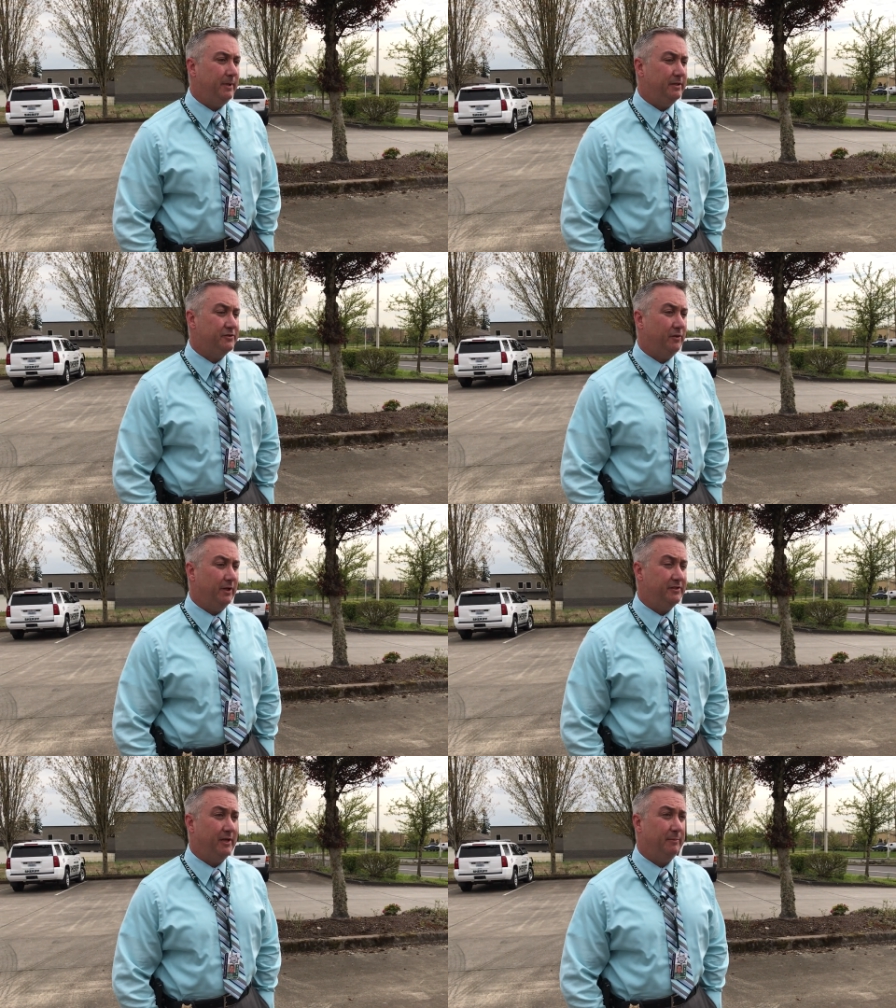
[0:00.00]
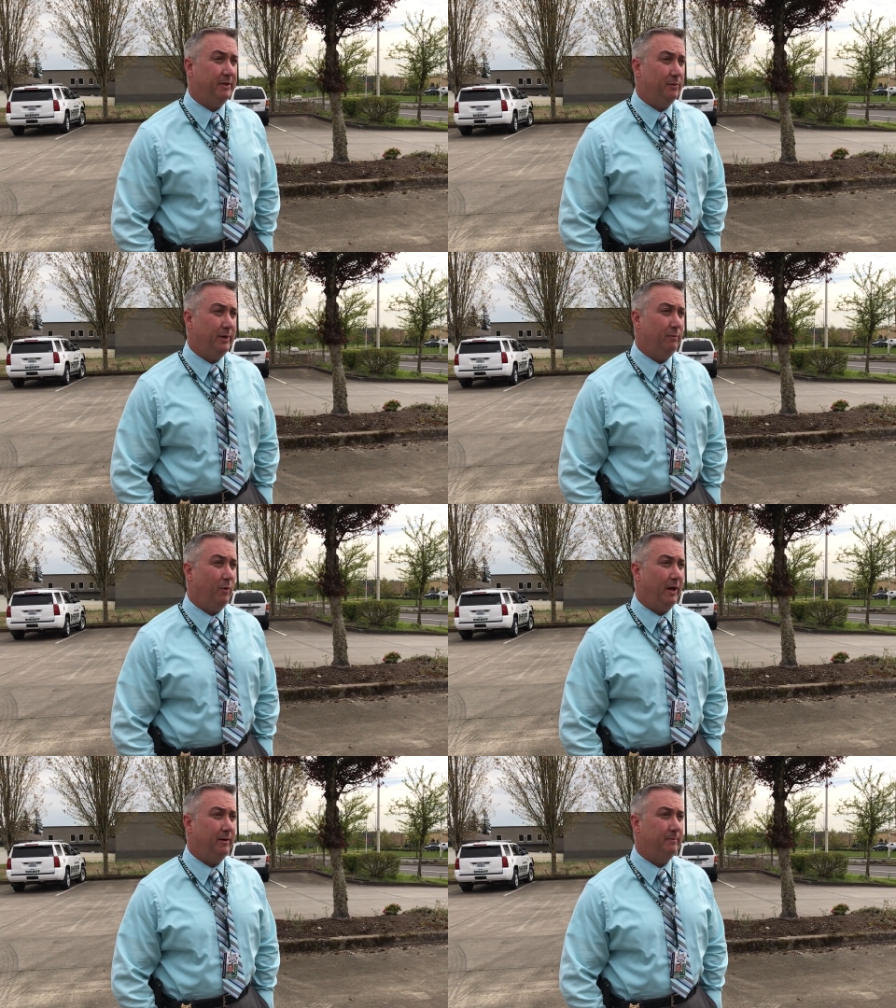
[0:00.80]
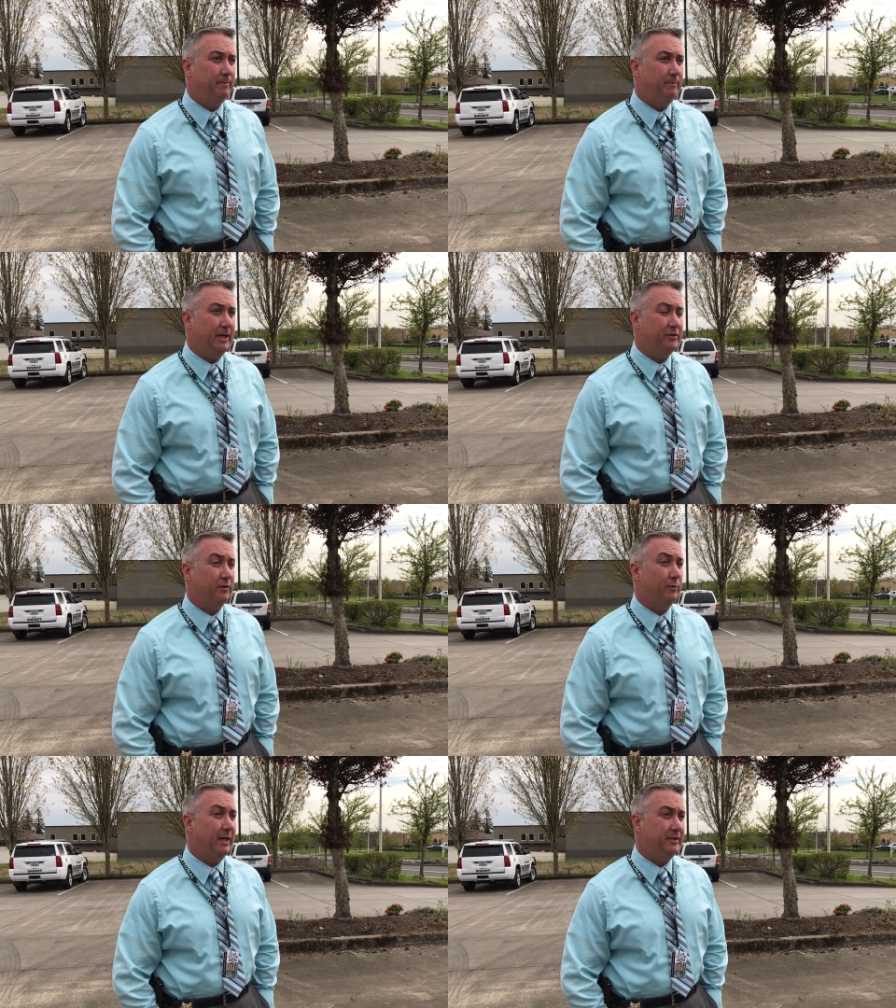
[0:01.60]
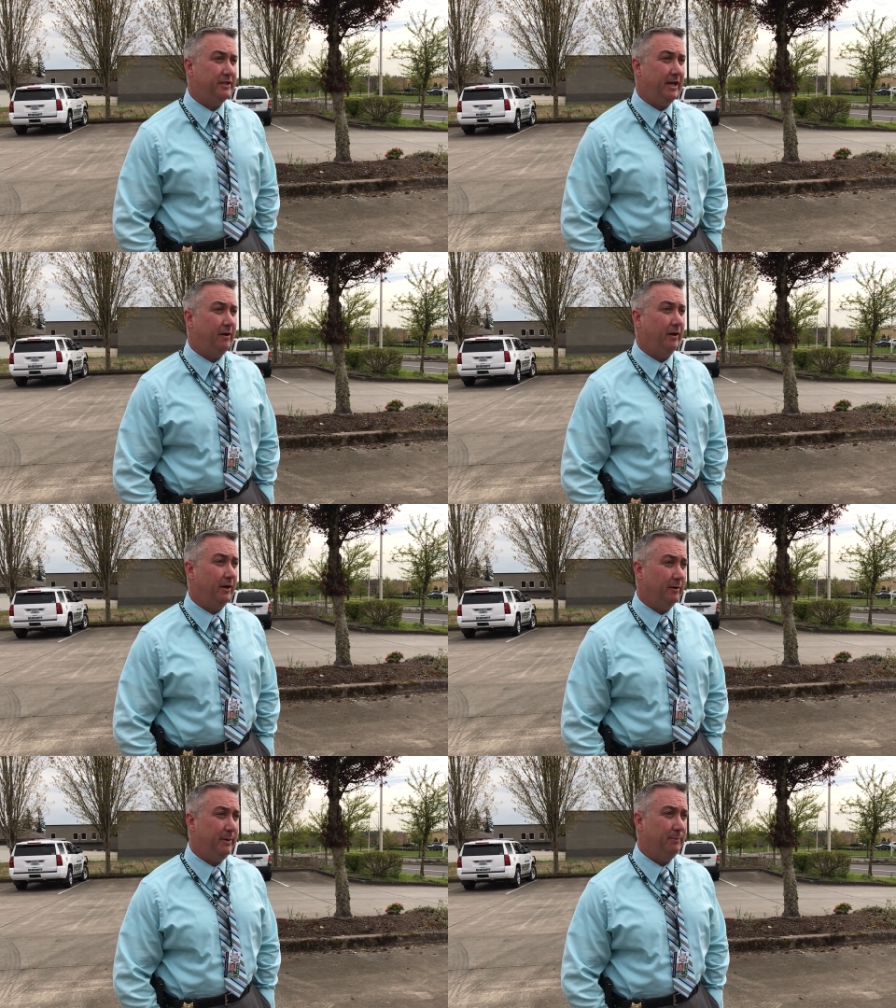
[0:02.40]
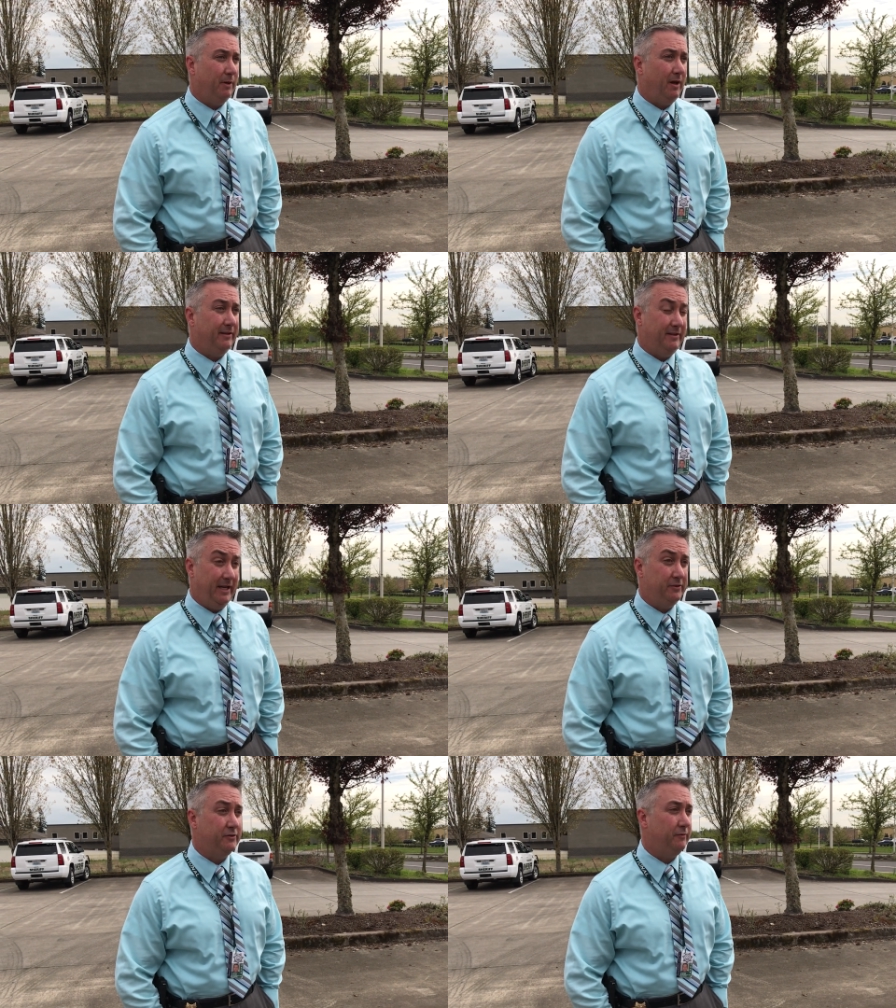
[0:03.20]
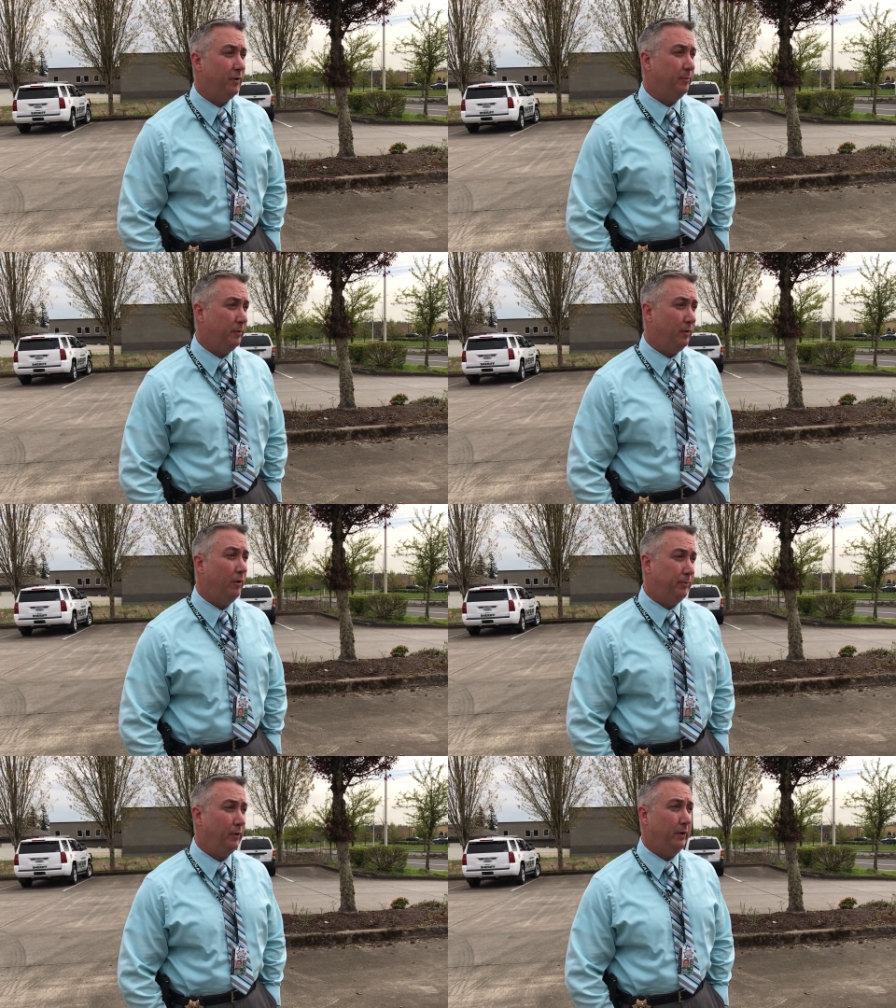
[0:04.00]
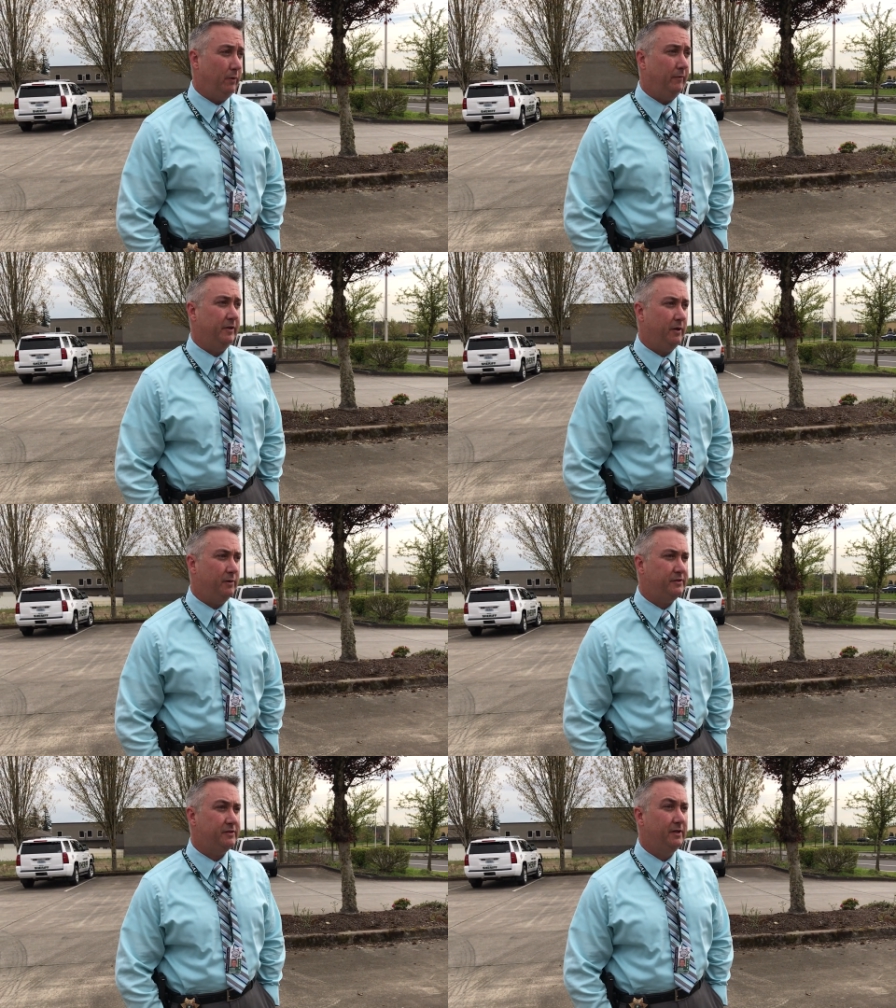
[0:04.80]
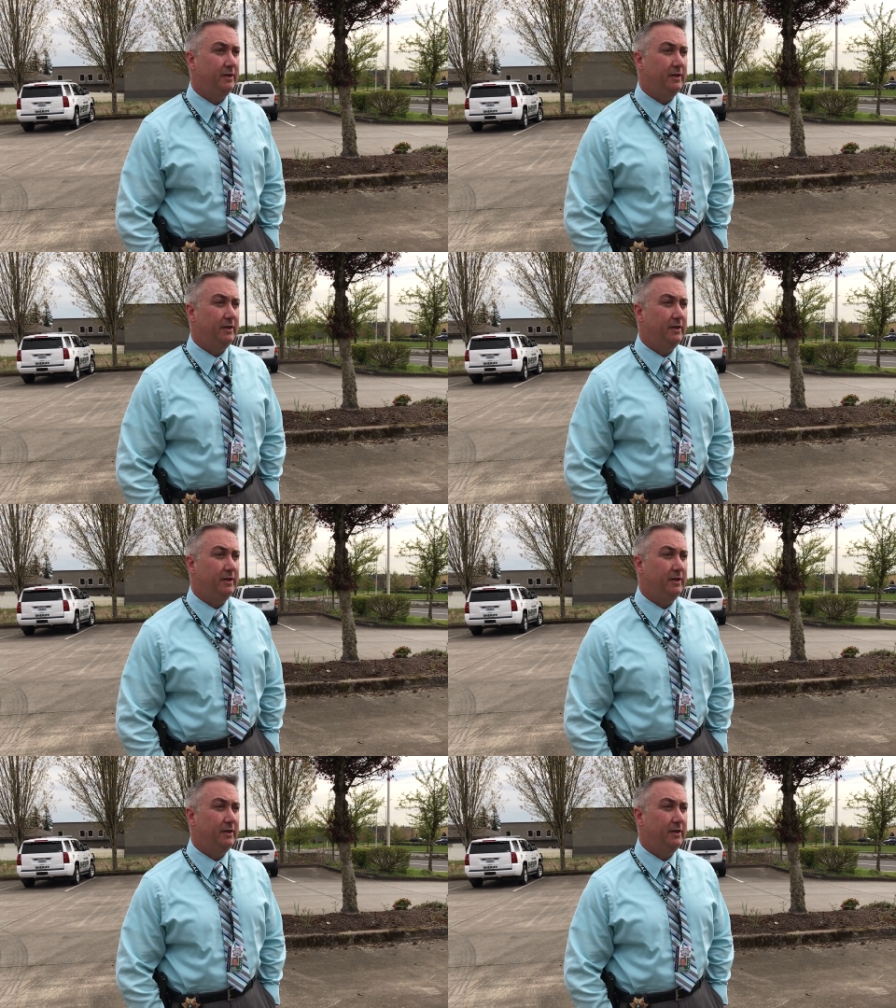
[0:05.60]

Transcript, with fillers: It's certainly something that we want to make sure that we educate our young people on the dangers of opioid overdose.